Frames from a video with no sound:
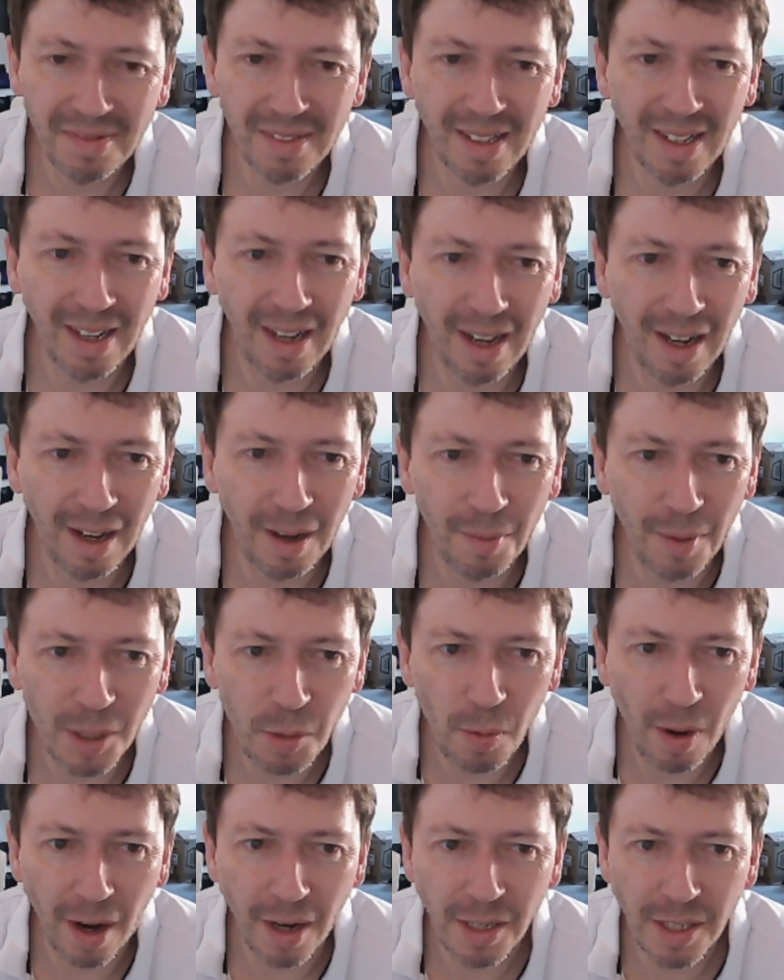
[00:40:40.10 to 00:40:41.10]
That's
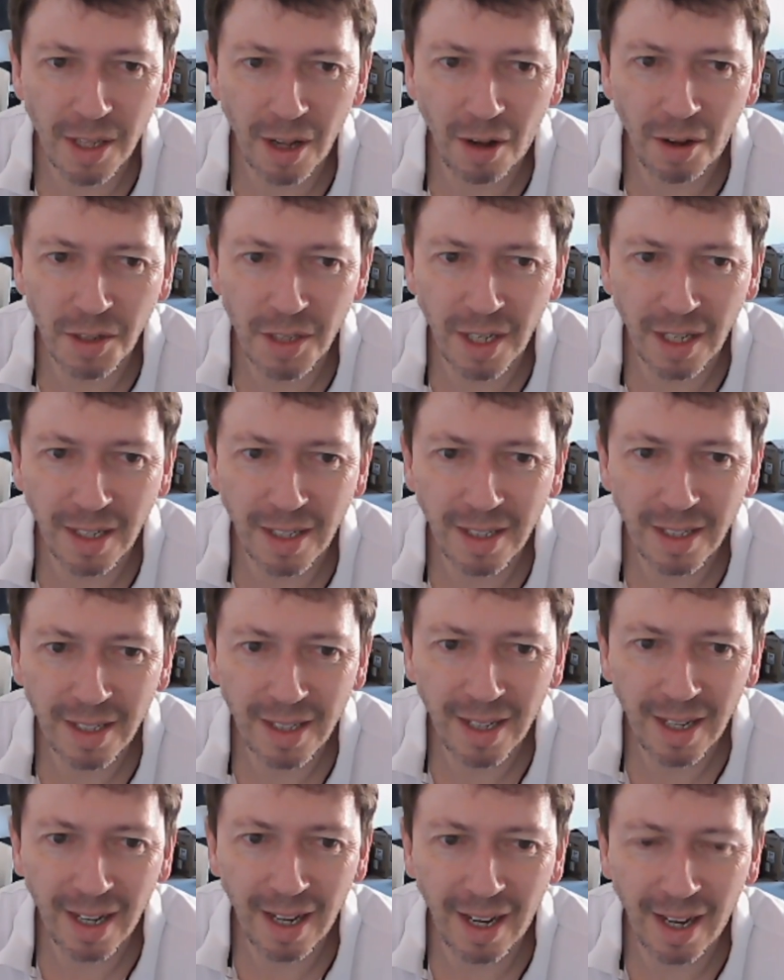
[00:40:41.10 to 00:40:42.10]
where I started,
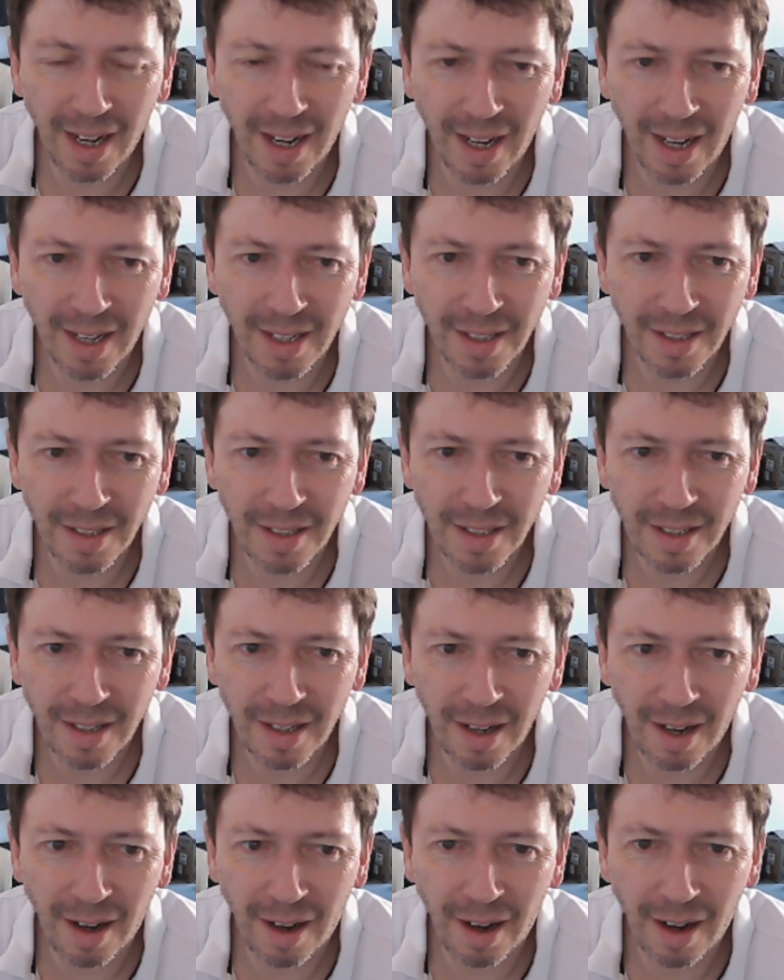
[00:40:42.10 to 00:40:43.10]
and
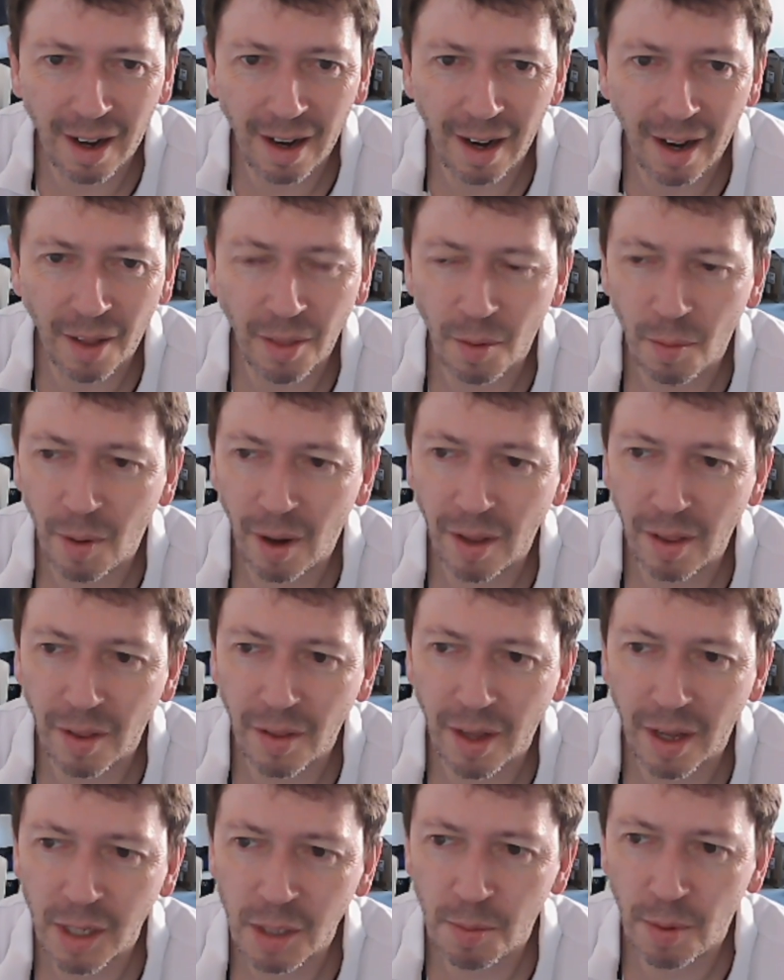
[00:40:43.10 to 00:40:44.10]
I like the way that they
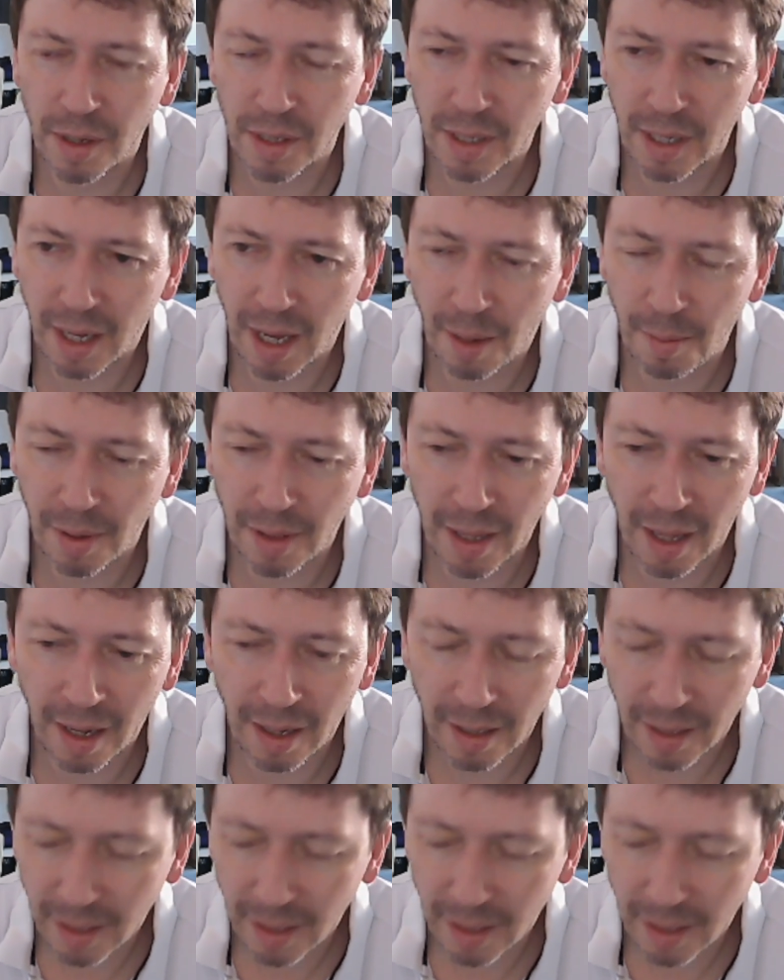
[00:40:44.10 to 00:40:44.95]
express the game in that.